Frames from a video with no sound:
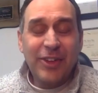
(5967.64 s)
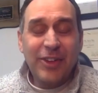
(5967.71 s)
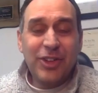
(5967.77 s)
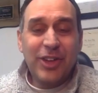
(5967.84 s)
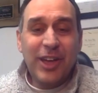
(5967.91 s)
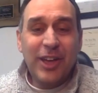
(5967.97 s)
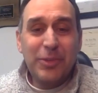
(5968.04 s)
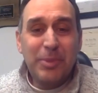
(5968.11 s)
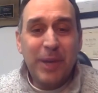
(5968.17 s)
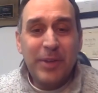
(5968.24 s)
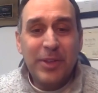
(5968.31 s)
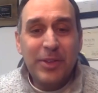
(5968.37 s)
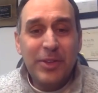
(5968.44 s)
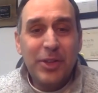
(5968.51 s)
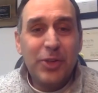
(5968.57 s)
Ashley has
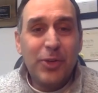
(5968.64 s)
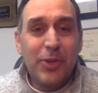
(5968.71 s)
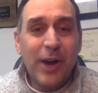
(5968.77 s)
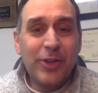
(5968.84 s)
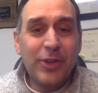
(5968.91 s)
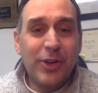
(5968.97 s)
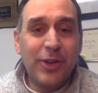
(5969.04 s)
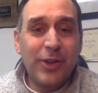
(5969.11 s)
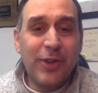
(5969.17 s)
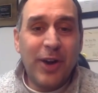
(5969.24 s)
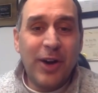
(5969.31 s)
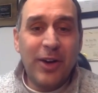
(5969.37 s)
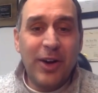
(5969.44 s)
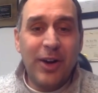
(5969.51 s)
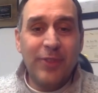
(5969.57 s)
been the director of
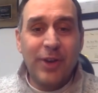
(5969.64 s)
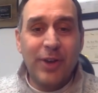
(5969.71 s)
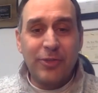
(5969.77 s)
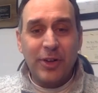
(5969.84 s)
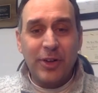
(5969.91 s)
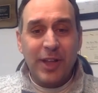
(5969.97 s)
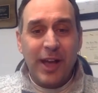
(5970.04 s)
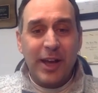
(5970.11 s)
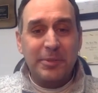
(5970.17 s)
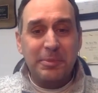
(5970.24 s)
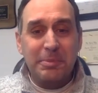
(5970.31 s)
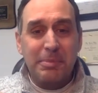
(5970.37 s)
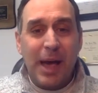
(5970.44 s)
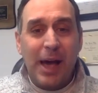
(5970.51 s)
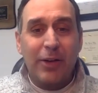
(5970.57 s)
our of our frontline
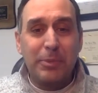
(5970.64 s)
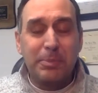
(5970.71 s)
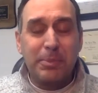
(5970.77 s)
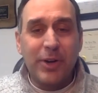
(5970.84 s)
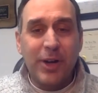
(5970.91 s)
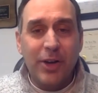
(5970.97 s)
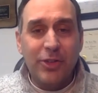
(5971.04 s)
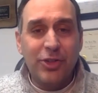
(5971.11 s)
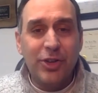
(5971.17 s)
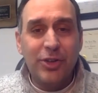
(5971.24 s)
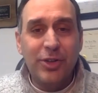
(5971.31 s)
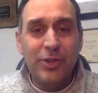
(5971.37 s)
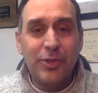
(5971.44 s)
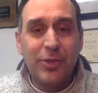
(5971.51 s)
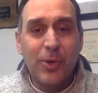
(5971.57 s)
mallet
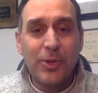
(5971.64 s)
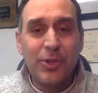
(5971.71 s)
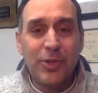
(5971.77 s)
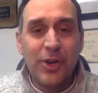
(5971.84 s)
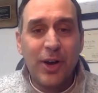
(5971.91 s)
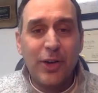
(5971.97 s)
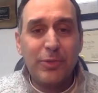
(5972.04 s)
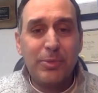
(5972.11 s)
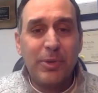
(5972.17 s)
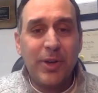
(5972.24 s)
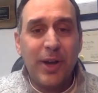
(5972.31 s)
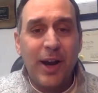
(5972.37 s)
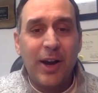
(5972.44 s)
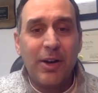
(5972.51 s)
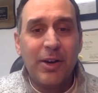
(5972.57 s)
percussion. Of course, her
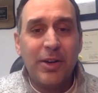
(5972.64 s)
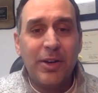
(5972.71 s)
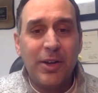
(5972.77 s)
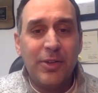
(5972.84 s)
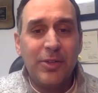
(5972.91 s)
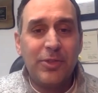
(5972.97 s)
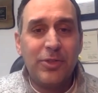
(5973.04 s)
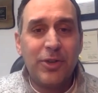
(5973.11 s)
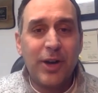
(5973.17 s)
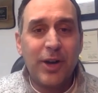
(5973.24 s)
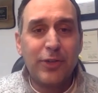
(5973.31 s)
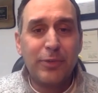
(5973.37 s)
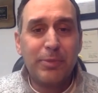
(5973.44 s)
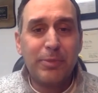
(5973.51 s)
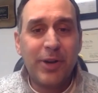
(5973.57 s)
husband Aaron is
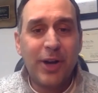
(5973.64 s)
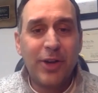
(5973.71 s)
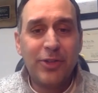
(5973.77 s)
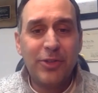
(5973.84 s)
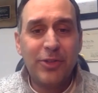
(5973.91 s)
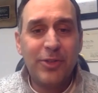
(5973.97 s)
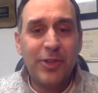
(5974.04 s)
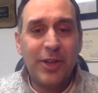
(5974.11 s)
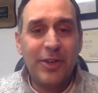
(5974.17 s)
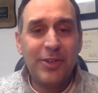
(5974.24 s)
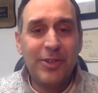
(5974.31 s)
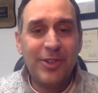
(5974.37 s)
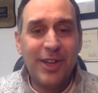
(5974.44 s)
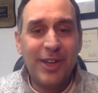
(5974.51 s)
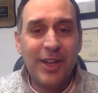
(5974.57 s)
director of percussion
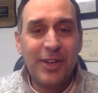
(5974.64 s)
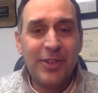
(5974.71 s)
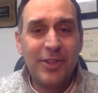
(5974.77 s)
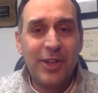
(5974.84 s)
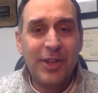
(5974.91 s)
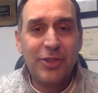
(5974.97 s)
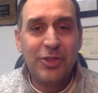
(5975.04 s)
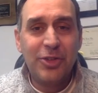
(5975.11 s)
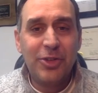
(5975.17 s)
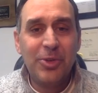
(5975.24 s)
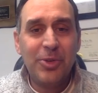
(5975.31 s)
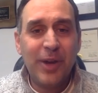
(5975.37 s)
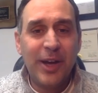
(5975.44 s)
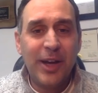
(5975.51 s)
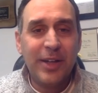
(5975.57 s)
studies at
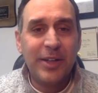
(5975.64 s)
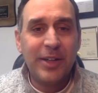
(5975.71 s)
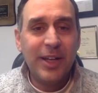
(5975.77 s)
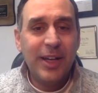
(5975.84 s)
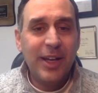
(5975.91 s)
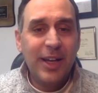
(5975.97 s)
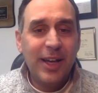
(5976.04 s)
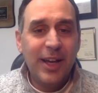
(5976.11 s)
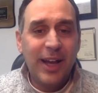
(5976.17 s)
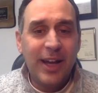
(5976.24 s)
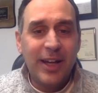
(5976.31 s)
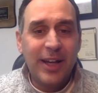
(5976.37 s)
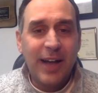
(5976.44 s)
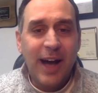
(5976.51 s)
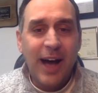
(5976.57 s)
SDSU, and
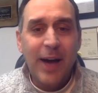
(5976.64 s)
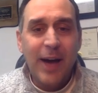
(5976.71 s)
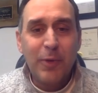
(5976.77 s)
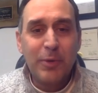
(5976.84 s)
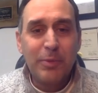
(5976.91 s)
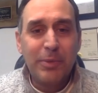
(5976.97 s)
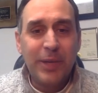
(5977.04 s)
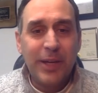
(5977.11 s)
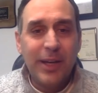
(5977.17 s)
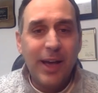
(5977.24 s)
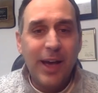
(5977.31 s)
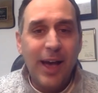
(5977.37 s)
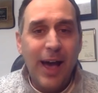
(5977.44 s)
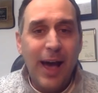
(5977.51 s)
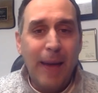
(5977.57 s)
and I would
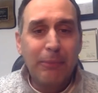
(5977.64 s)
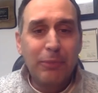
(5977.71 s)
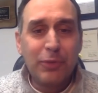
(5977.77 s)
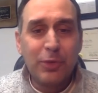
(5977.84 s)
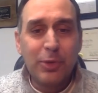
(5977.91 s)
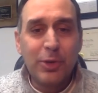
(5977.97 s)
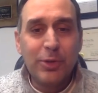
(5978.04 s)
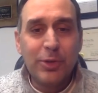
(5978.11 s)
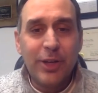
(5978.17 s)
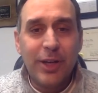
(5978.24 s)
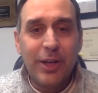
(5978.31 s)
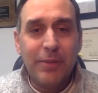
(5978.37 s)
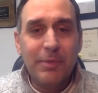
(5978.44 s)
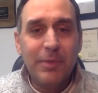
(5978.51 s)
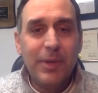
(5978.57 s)
be
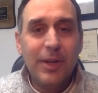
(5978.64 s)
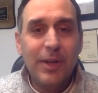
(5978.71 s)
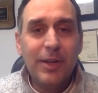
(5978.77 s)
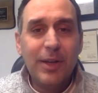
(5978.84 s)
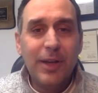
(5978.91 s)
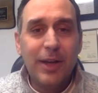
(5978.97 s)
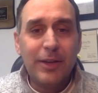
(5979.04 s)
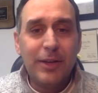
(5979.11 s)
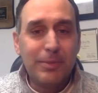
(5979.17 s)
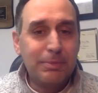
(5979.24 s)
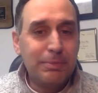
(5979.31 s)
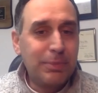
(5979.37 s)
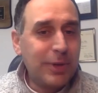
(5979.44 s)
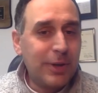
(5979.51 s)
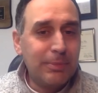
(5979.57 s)
absolutely and
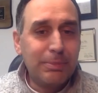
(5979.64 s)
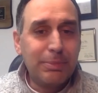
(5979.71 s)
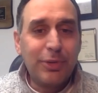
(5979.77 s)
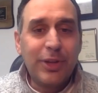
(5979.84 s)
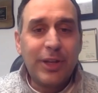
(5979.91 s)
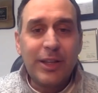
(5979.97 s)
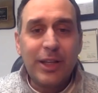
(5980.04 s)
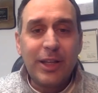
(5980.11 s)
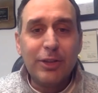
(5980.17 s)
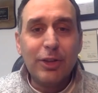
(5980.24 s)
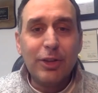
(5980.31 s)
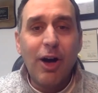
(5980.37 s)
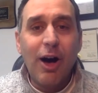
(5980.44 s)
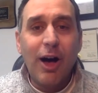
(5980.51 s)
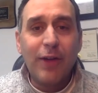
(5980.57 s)
completely
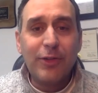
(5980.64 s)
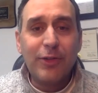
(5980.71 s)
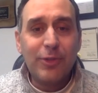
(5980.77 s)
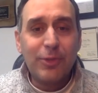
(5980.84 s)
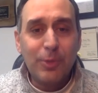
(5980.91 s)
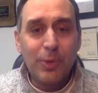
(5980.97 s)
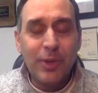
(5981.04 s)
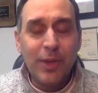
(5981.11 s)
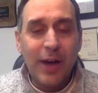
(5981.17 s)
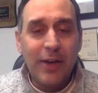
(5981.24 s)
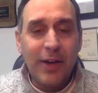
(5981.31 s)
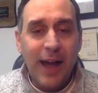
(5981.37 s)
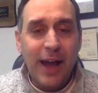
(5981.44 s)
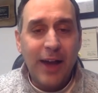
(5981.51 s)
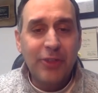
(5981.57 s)
lost
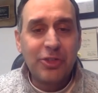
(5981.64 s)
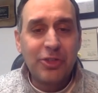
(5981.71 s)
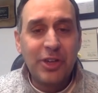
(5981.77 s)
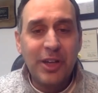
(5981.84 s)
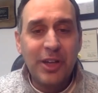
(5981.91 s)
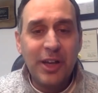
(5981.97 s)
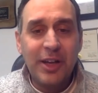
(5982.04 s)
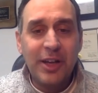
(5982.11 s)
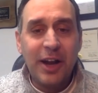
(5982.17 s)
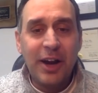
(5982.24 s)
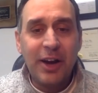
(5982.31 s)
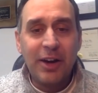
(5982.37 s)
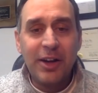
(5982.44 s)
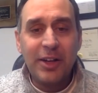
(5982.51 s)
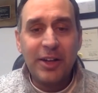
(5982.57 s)
without Ashley and
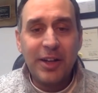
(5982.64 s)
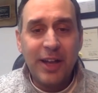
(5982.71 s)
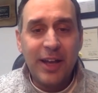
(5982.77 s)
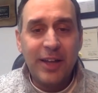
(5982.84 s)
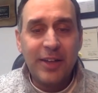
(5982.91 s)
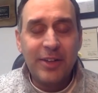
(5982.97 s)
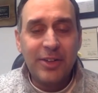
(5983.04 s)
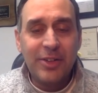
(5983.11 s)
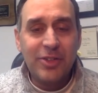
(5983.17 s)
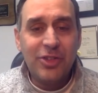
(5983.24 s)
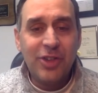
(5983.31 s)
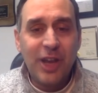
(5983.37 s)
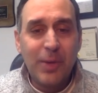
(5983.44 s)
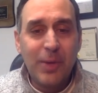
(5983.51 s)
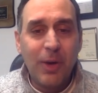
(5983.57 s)
Aaron and
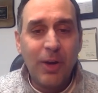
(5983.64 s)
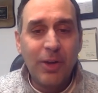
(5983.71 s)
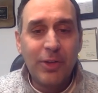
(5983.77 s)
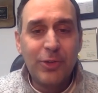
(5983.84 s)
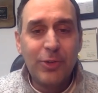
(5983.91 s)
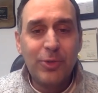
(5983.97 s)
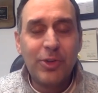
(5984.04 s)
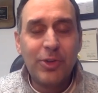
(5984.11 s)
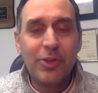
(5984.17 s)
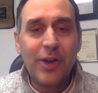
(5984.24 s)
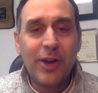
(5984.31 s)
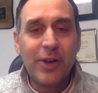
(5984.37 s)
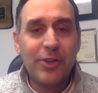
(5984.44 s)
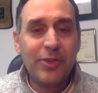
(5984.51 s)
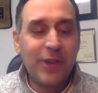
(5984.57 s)
Jake Wallace, who's our
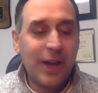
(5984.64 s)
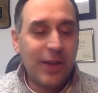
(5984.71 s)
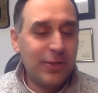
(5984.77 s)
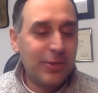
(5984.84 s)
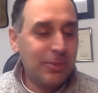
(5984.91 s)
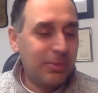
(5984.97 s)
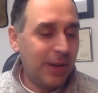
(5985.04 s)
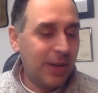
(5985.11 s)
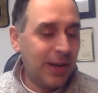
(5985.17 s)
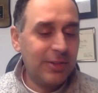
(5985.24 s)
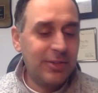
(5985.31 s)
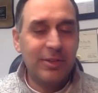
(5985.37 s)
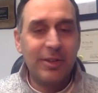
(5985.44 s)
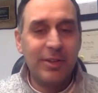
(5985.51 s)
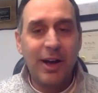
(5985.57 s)
director of concert
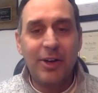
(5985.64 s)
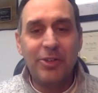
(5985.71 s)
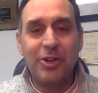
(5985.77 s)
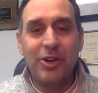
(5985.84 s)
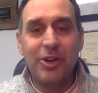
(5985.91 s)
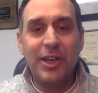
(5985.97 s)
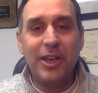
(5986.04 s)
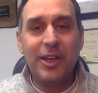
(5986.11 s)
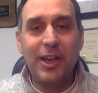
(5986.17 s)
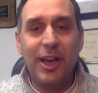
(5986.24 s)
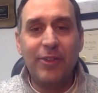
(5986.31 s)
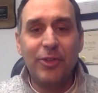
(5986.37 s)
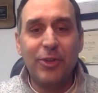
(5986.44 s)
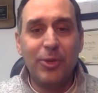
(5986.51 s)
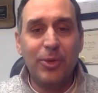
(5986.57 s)
bands, and Andrea
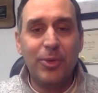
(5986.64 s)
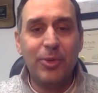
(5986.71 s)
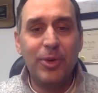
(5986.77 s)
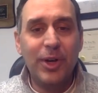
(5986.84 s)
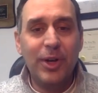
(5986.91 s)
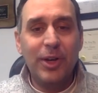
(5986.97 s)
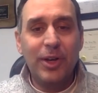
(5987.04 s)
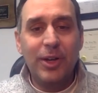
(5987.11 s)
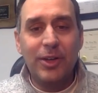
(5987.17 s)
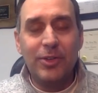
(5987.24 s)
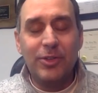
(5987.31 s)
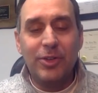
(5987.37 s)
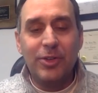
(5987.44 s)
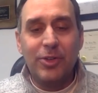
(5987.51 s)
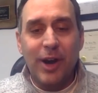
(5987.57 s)
Kiefer, who
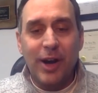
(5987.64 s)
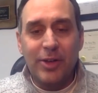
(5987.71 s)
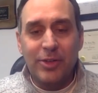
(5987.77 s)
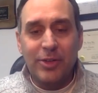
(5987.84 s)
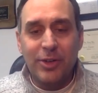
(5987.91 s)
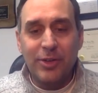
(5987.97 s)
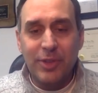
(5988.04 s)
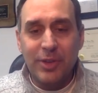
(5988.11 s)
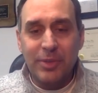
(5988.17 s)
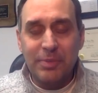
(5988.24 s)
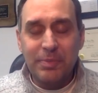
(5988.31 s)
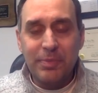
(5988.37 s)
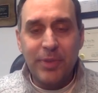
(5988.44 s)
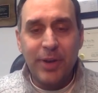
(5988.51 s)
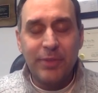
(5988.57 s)
is the director of the
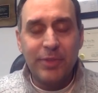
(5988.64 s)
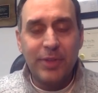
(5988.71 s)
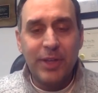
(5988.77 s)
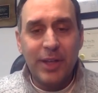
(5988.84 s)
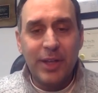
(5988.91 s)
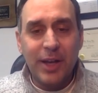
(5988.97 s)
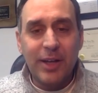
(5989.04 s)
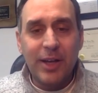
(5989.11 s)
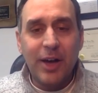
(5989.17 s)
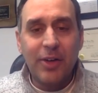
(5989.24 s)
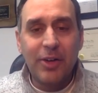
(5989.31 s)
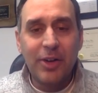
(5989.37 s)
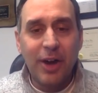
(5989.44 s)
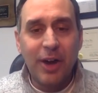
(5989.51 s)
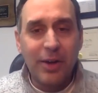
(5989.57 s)
of the uh,
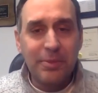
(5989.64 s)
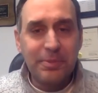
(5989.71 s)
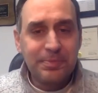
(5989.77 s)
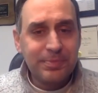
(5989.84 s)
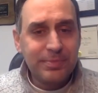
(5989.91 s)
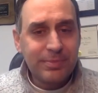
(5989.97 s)
color guard,